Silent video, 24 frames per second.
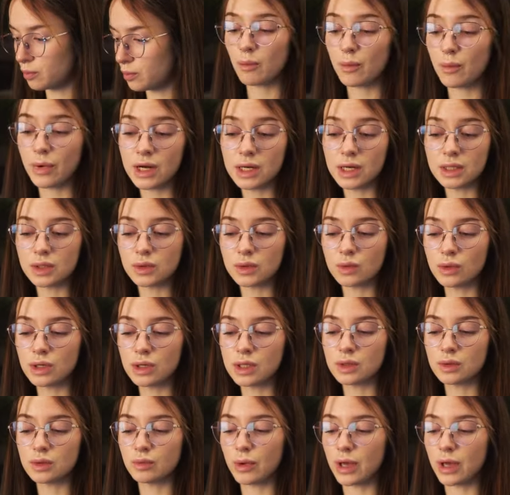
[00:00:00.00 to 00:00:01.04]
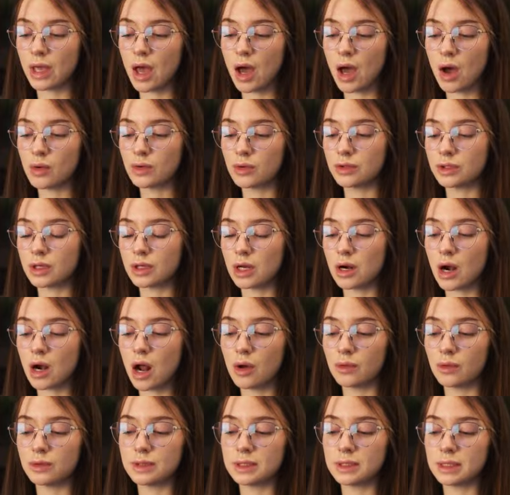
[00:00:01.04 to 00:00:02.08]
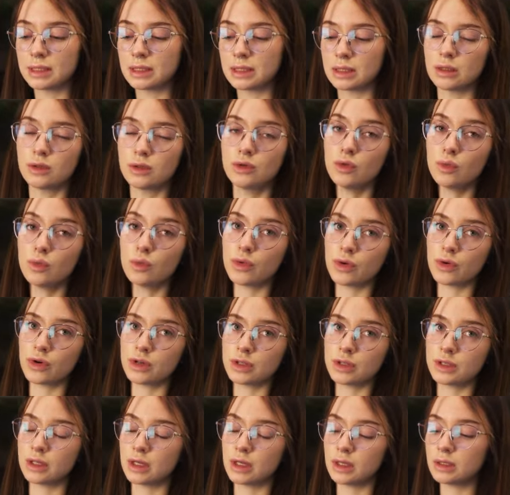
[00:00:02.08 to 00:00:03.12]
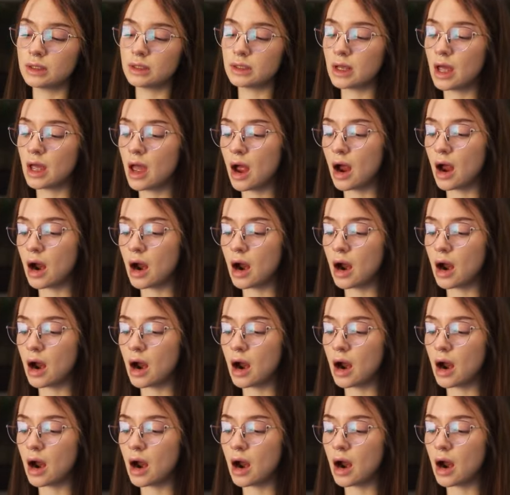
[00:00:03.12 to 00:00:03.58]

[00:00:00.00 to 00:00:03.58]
Pairs with payouts around 62%